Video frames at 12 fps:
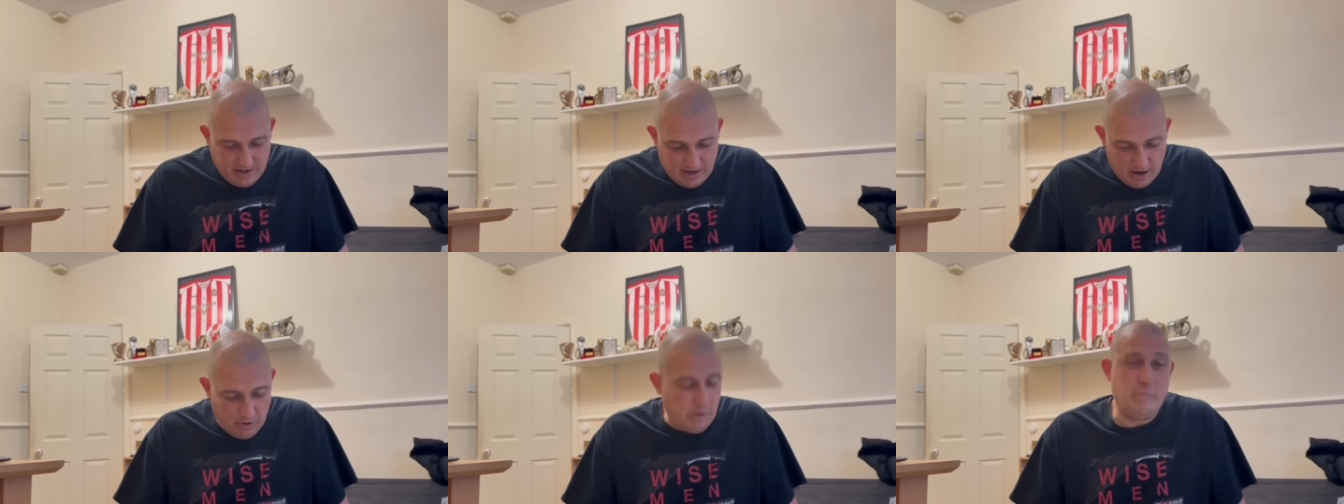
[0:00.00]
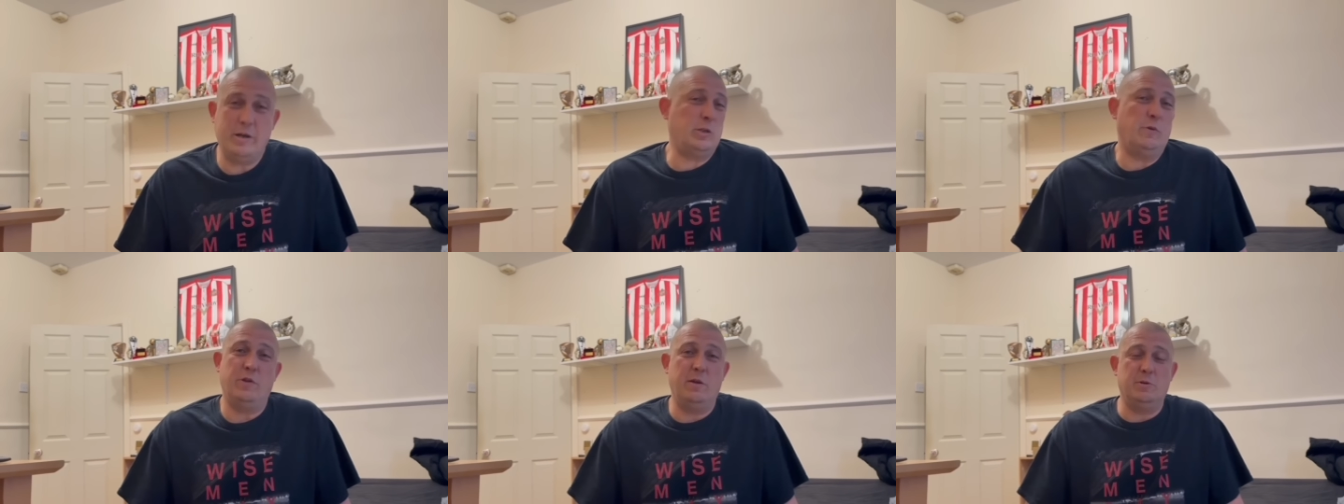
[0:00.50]
Now, they can piss
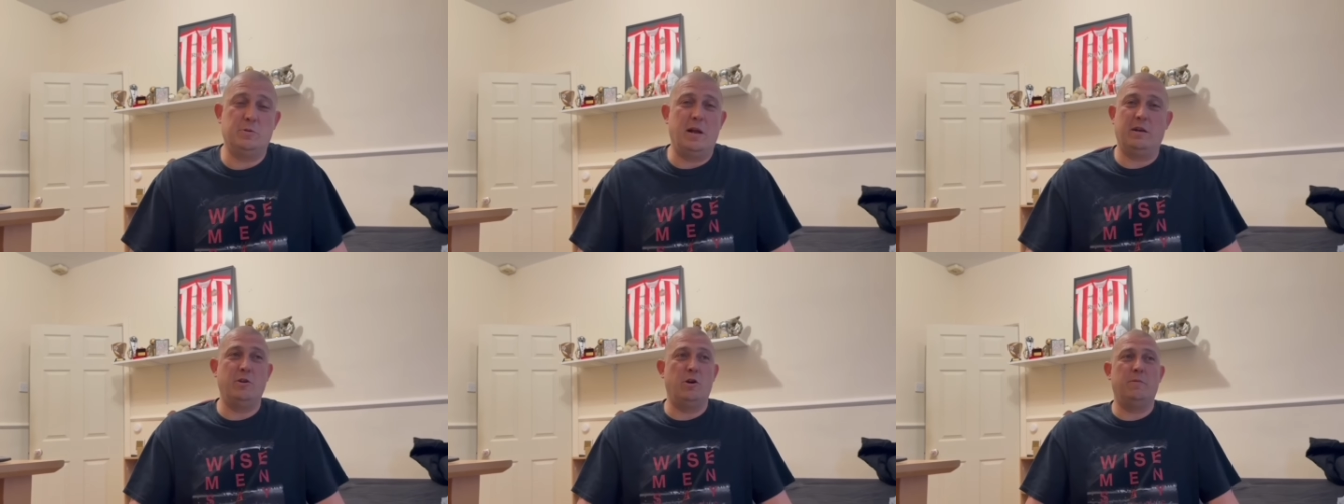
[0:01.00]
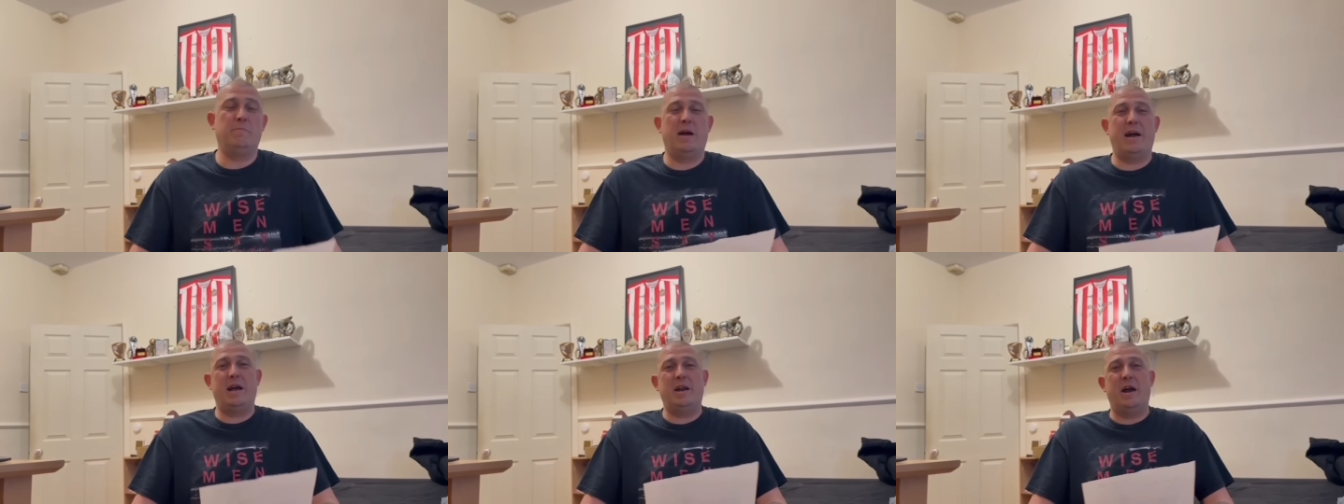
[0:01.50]
off with him as well. No,
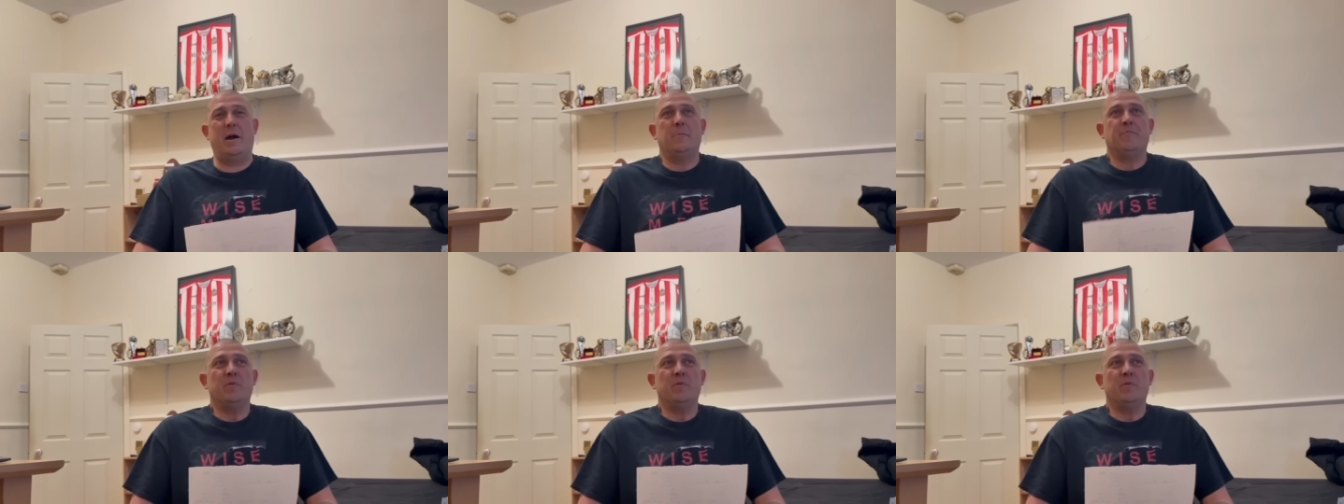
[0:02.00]
Mayenda,